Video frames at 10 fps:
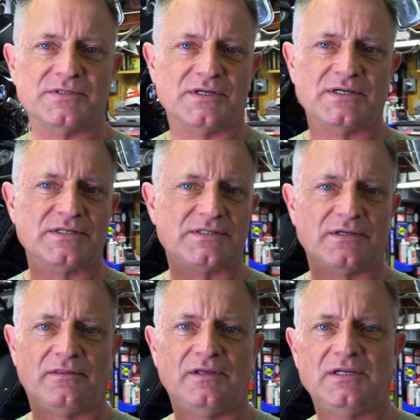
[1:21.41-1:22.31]

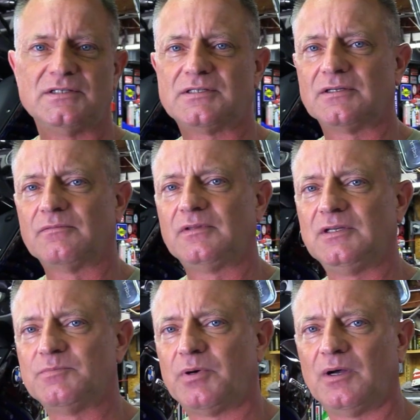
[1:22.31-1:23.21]
is these
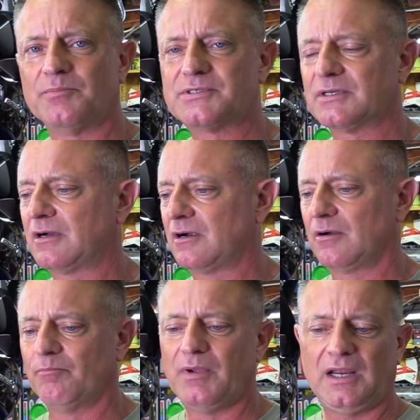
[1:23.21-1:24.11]
pumps
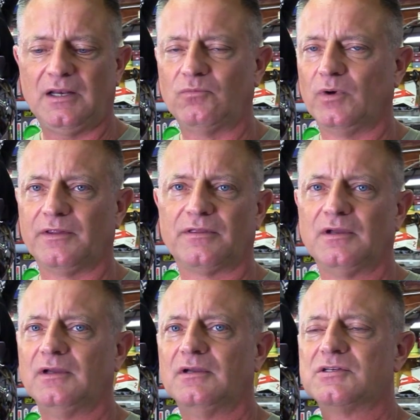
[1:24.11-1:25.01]
are made with
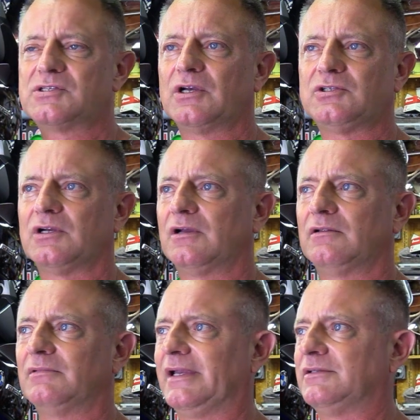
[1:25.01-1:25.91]
such a
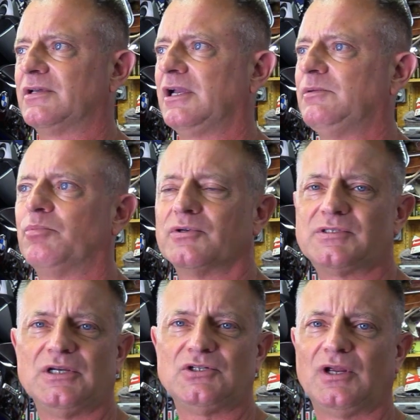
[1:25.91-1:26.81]
tight
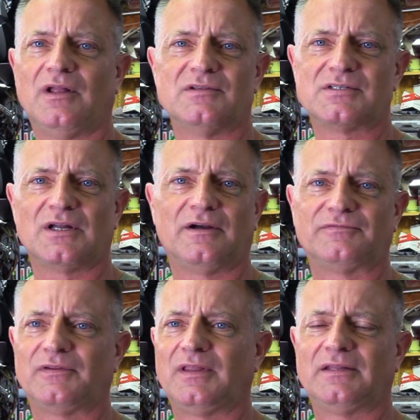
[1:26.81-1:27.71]
precision and
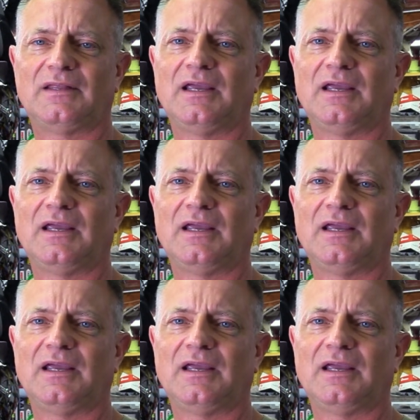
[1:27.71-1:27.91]
stuff that